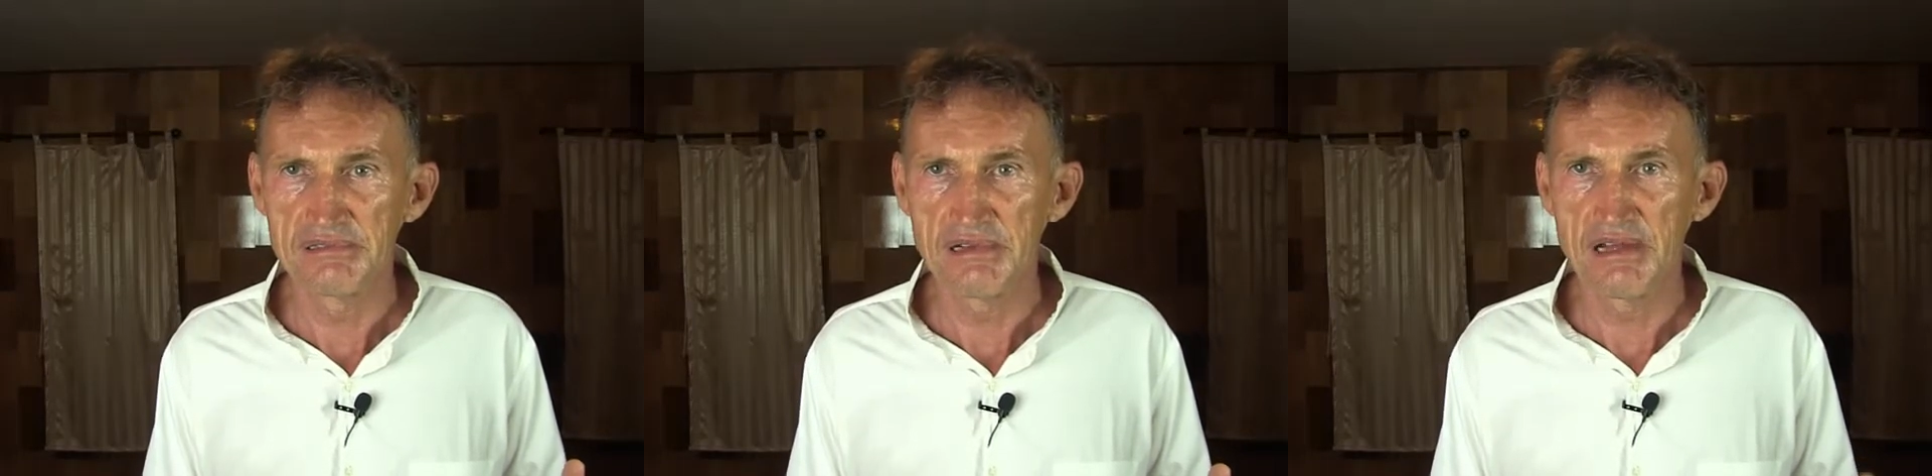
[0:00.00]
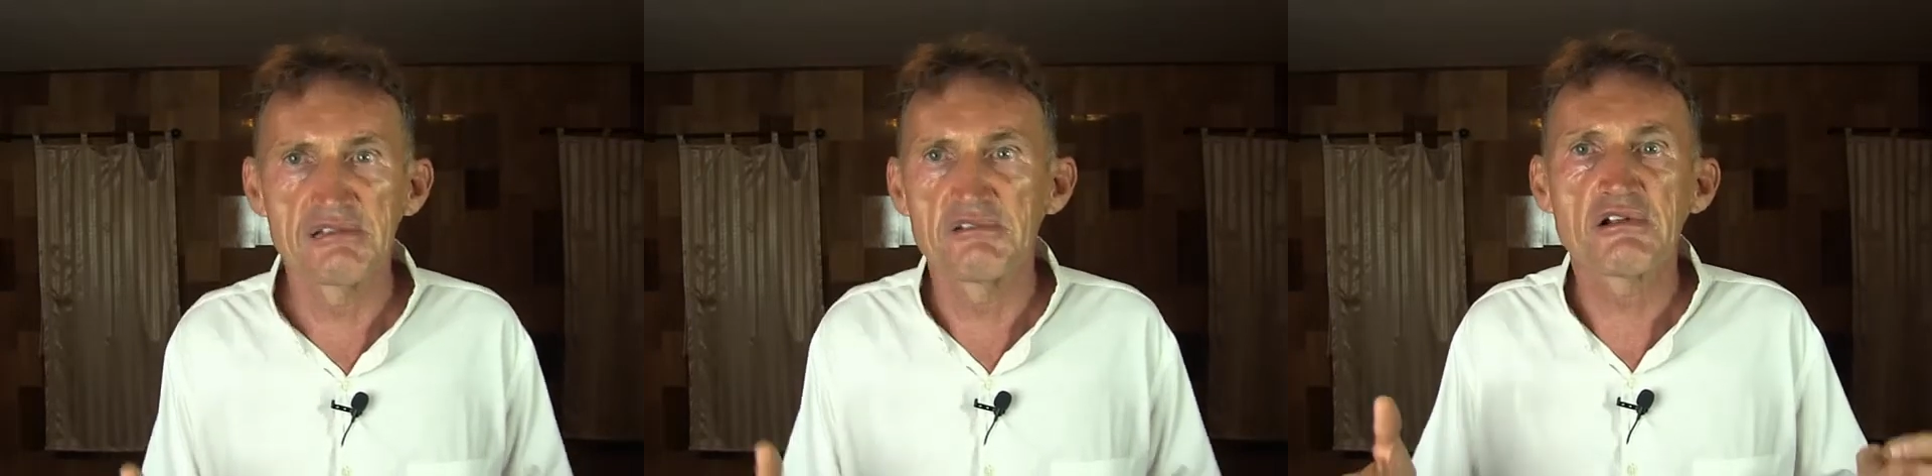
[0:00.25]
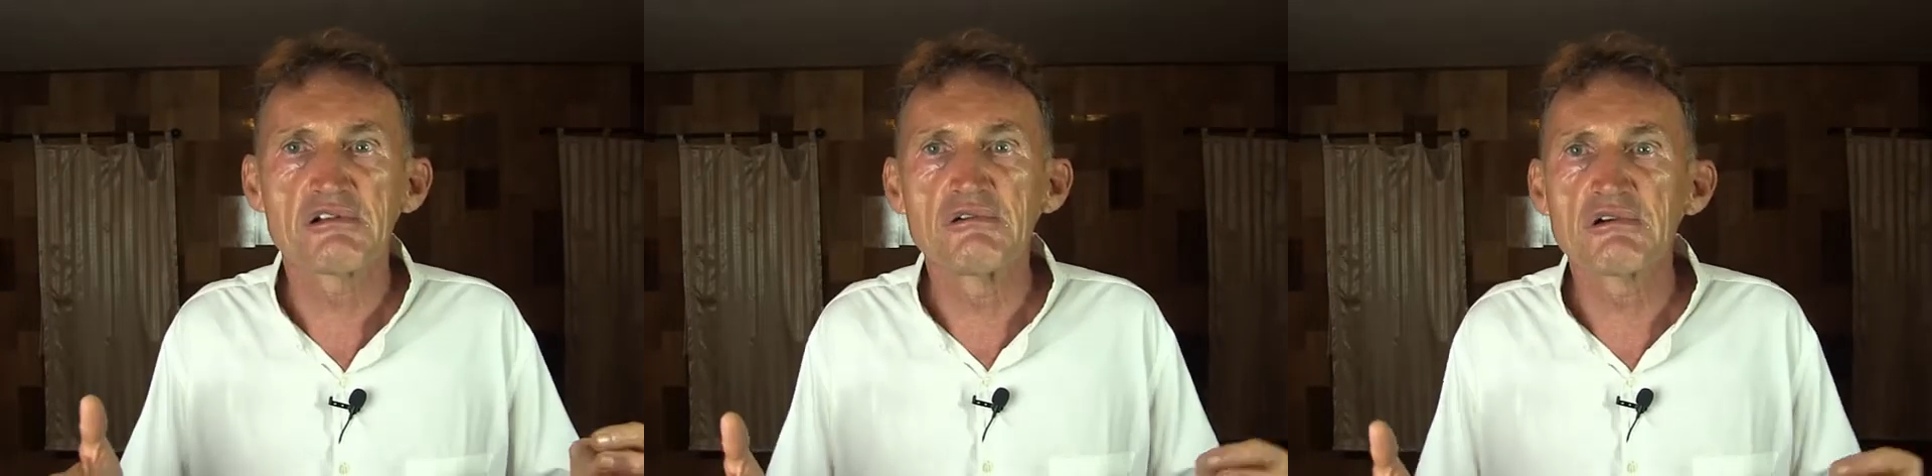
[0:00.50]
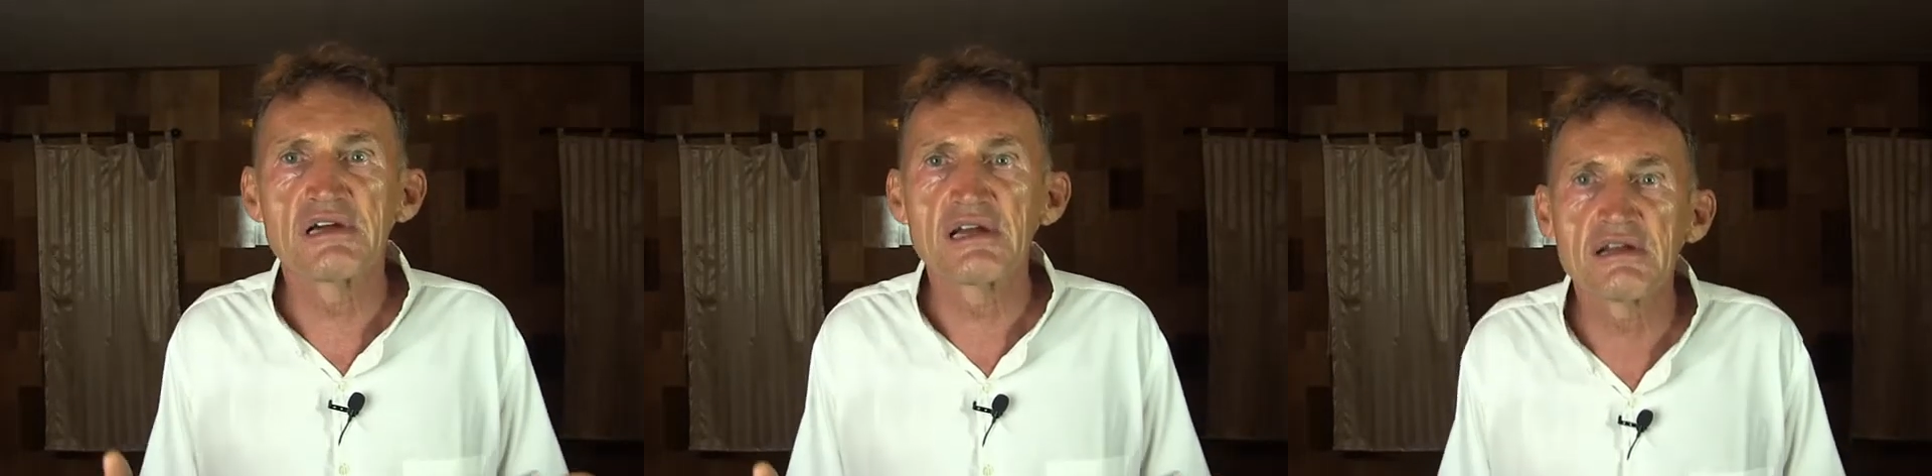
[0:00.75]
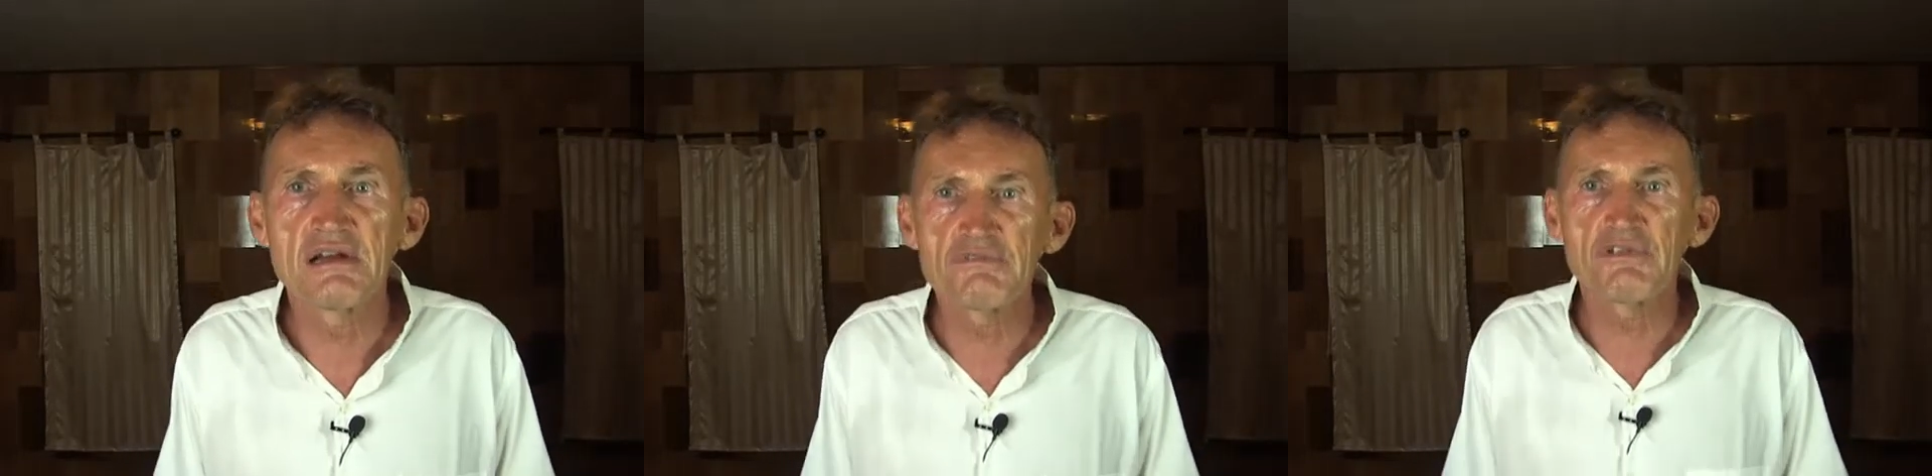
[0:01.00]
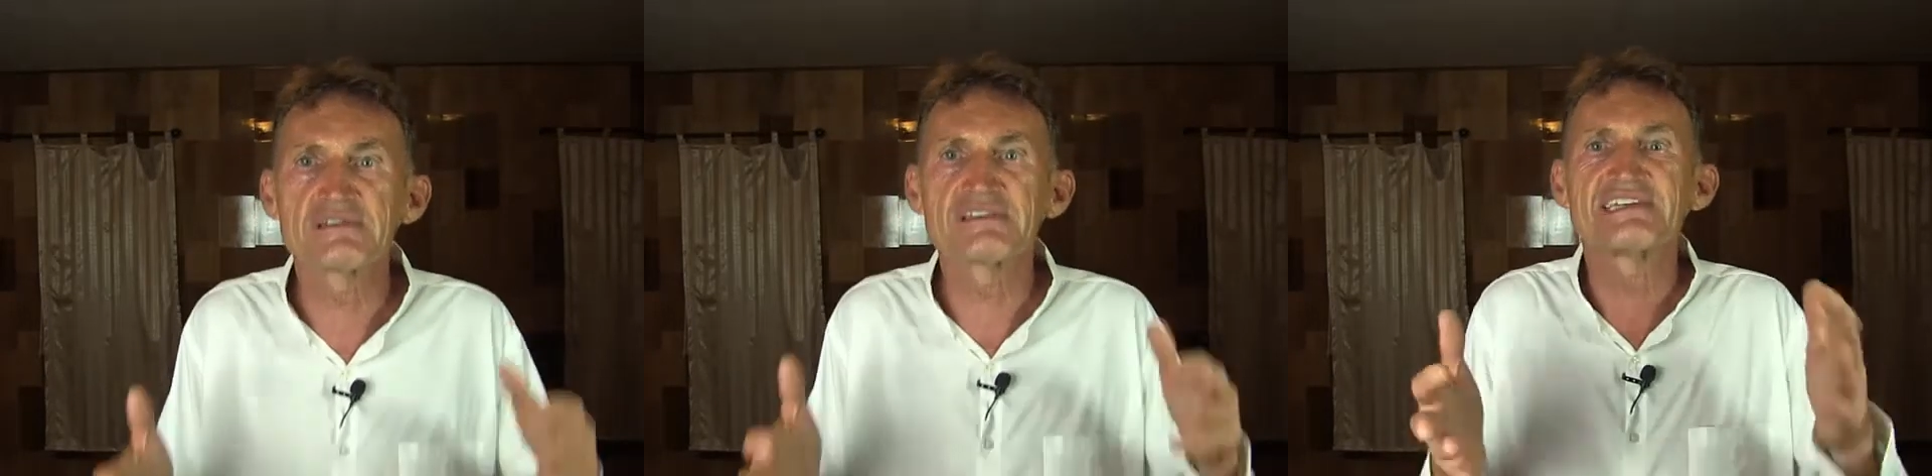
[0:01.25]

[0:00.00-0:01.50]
And not looking what is